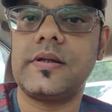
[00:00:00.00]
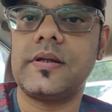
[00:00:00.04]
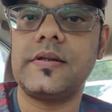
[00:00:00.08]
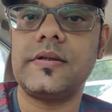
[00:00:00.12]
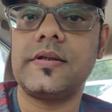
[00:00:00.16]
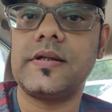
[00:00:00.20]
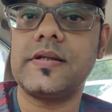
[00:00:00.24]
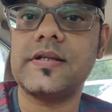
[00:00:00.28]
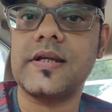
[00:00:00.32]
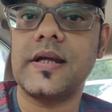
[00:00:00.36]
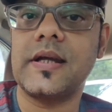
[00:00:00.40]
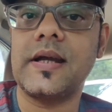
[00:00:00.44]

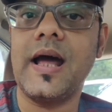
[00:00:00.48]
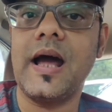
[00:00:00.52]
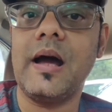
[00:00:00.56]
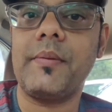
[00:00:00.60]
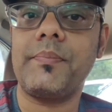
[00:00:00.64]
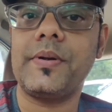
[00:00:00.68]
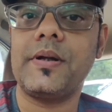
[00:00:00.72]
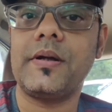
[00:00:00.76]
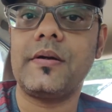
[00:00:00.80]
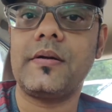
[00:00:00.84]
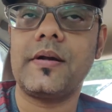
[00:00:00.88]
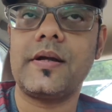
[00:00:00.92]
this can
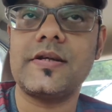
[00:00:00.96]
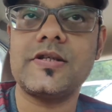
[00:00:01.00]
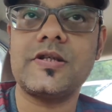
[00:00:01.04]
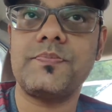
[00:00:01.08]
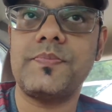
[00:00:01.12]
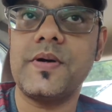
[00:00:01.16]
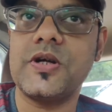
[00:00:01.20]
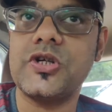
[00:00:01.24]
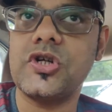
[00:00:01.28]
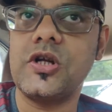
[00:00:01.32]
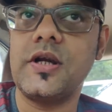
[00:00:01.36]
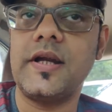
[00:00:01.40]
happen,
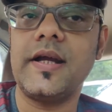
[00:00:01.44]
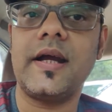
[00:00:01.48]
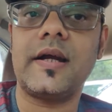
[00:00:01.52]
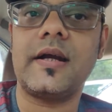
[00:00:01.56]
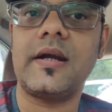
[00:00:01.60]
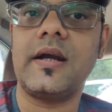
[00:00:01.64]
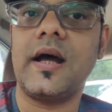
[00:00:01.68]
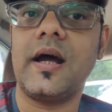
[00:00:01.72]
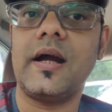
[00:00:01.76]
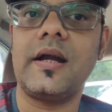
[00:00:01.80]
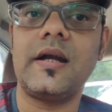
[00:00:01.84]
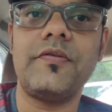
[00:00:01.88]
especially
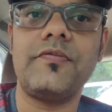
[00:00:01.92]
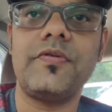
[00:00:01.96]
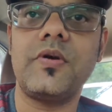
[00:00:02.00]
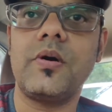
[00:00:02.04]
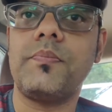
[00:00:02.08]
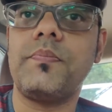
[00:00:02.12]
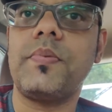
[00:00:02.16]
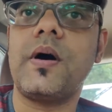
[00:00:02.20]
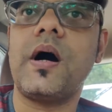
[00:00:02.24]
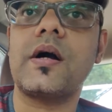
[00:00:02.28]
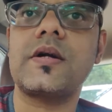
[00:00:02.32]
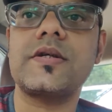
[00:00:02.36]
at night, if
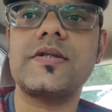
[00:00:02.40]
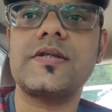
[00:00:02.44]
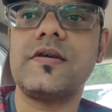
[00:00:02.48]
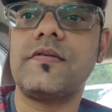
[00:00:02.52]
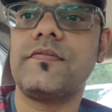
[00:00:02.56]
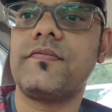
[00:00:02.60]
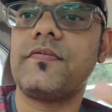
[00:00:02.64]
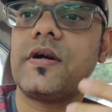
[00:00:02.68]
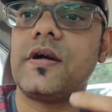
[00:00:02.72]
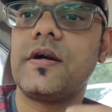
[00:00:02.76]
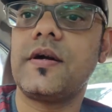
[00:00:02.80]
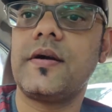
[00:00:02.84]
you're parked
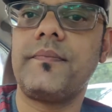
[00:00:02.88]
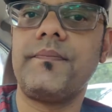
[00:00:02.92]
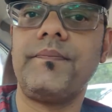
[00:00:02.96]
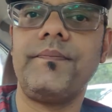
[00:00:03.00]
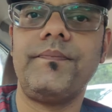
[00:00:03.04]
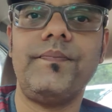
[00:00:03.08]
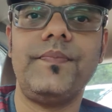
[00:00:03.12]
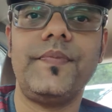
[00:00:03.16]
somewhere,